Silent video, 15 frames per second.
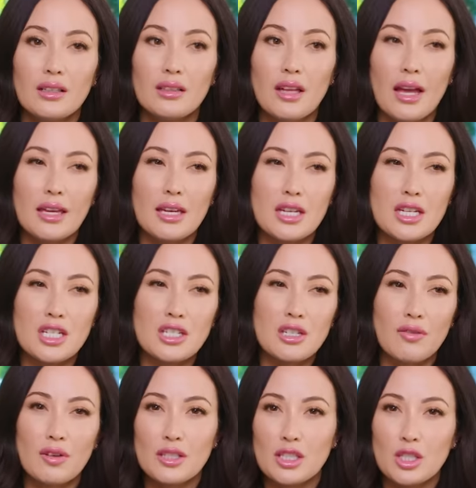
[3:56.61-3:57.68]
like in
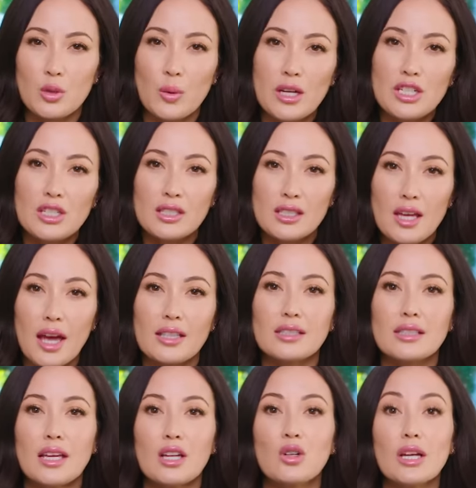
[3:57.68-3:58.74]
different situations?
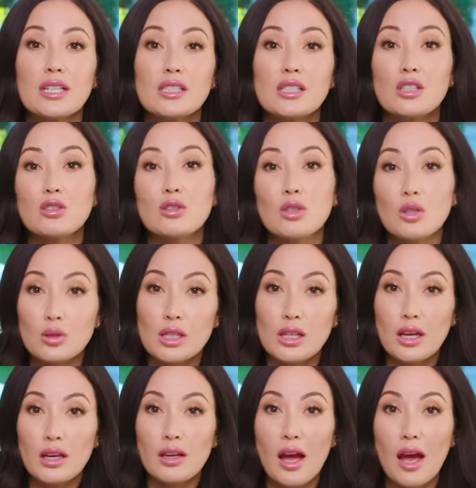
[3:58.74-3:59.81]
Yes. Like, could I see you
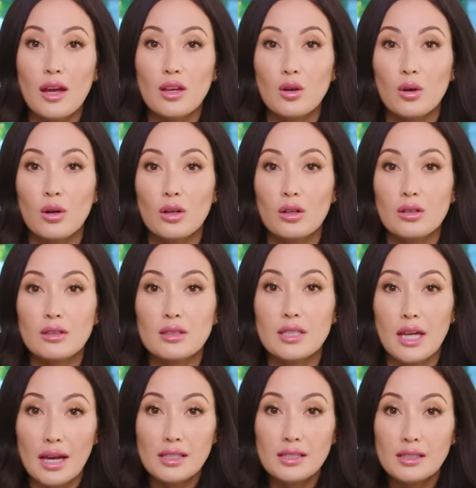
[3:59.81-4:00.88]
using it at your
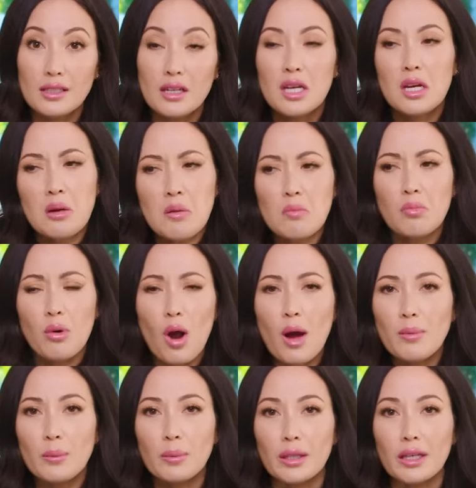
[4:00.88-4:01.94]
desk?
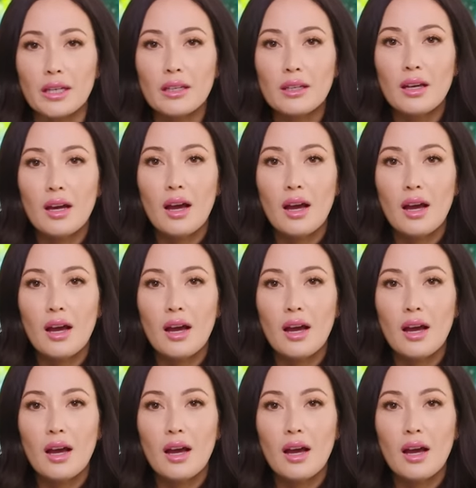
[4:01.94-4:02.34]
Probably,